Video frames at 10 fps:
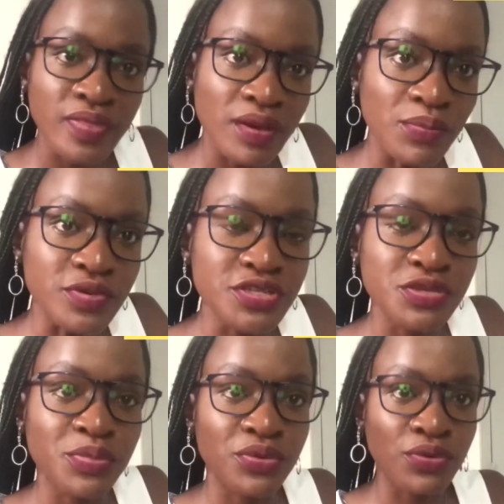
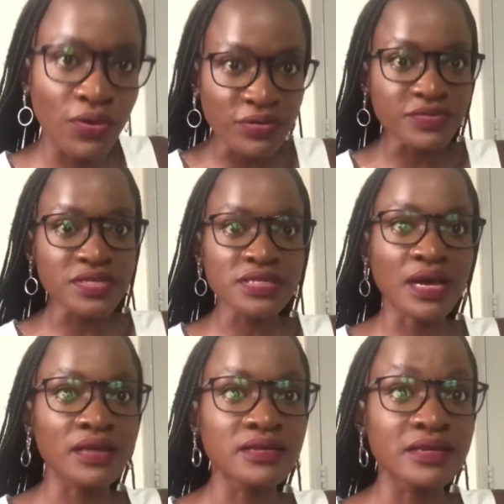municipal office
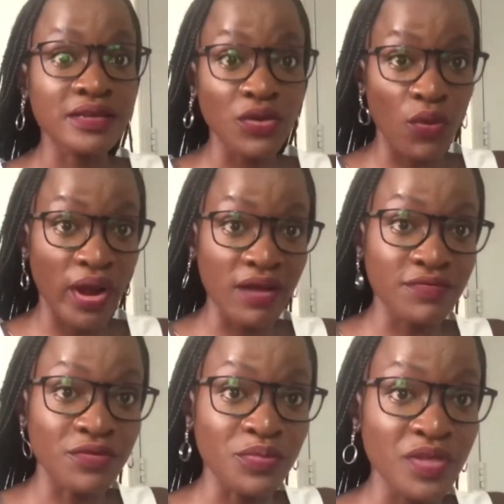and inquire
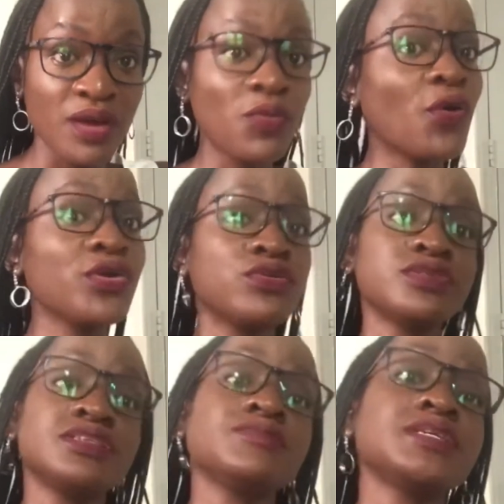from them, or you could
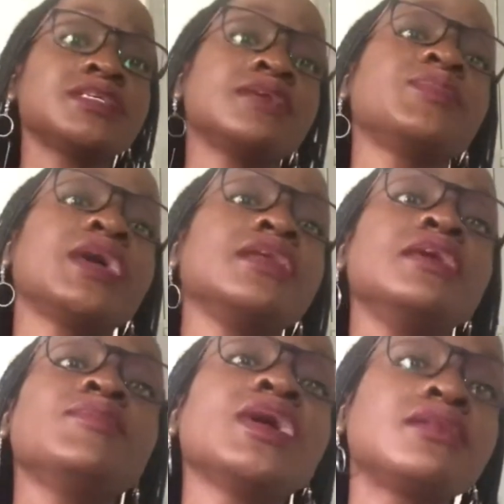simply send me an
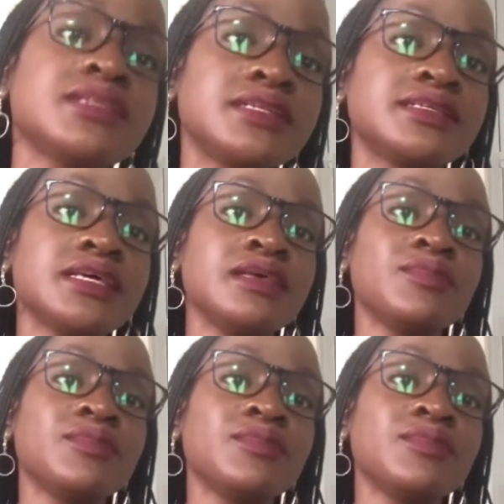email telling